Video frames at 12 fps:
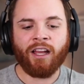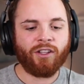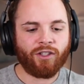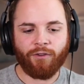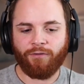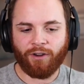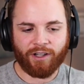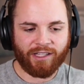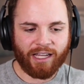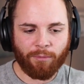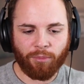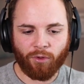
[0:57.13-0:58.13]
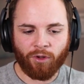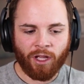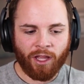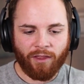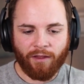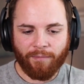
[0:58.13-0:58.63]
So for example,
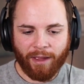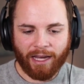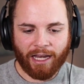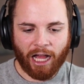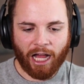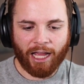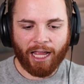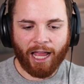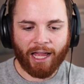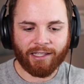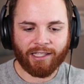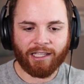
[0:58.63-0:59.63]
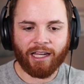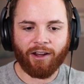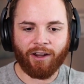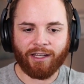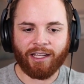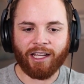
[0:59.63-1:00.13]
the main hi-hat, snare,
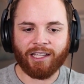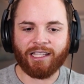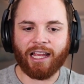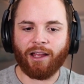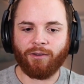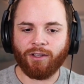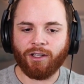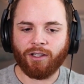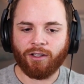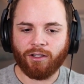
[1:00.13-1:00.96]
and kick sound,